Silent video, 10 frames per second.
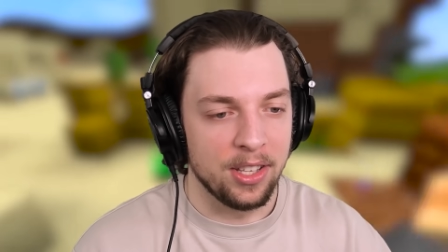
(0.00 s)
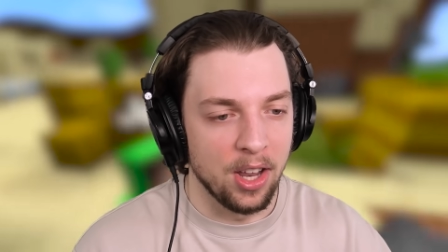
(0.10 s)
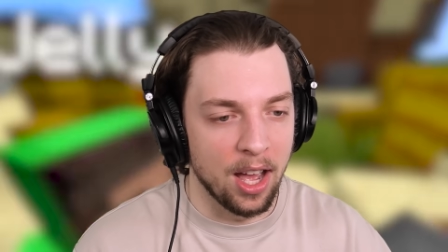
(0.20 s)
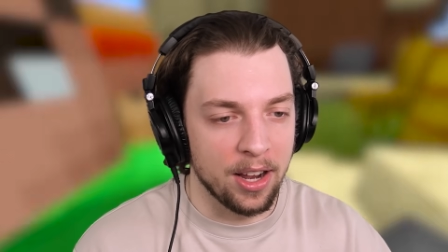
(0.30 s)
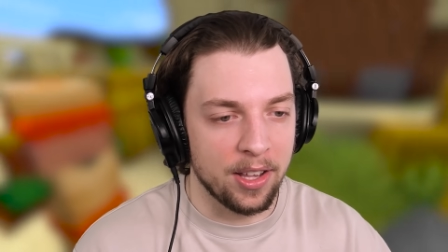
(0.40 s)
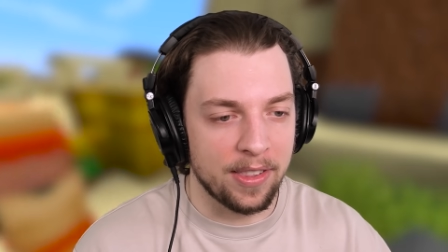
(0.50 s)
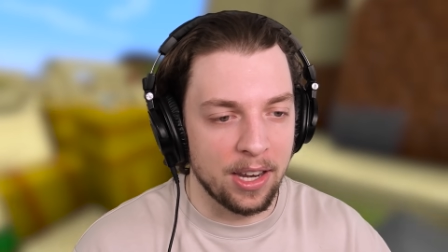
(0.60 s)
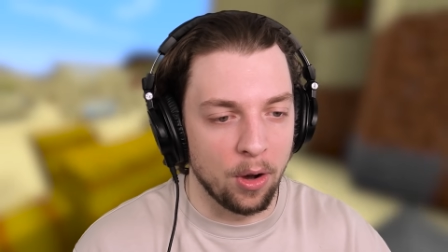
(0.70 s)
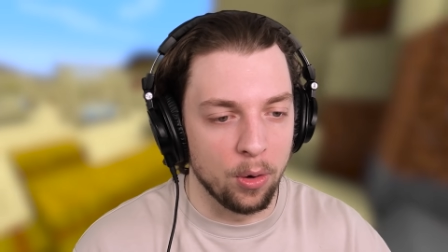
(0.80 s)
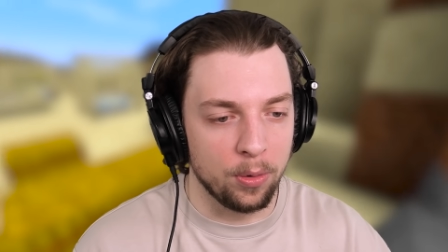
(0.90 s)
Abilities? No, because they're
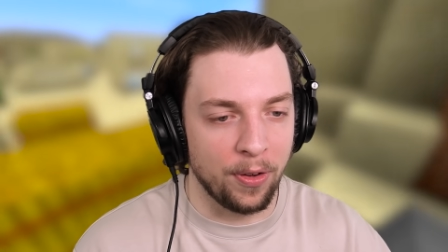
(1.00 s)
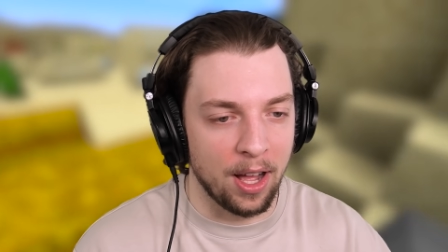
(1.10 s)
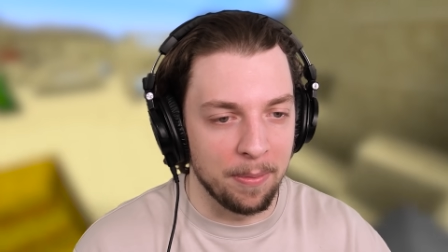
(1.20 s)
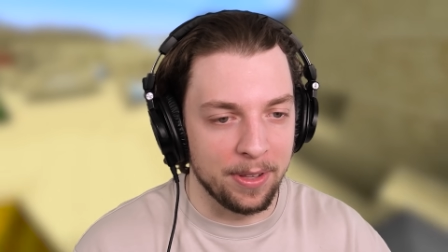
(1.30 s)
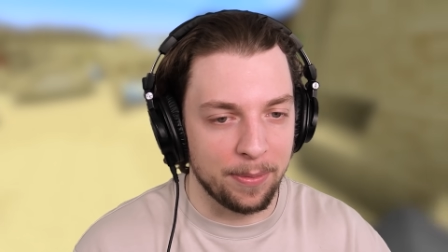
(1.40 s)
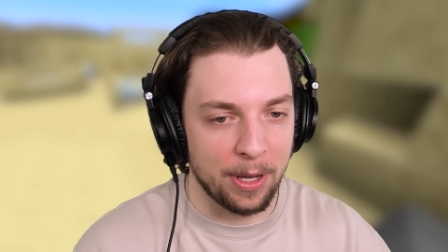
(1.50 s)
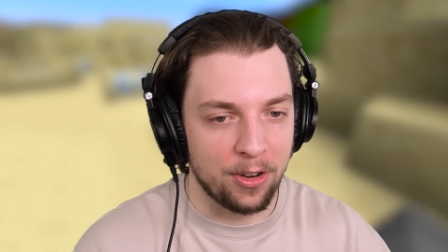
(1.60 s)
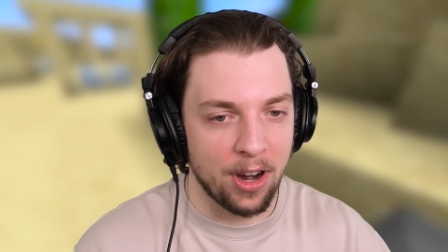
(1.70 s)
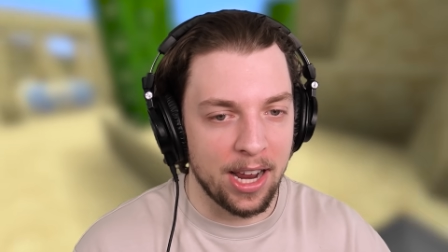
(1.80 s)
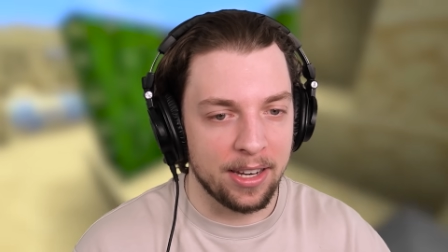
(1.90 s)
not all farmers by
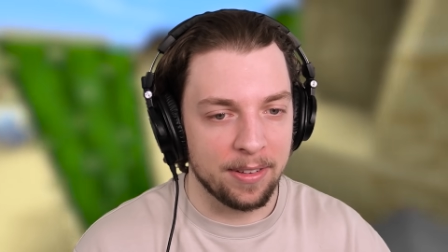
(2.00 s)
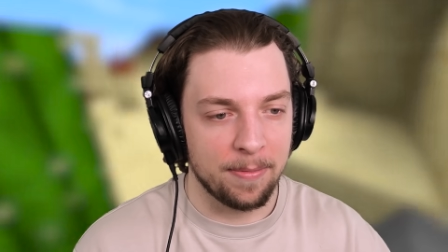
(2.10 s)
trade.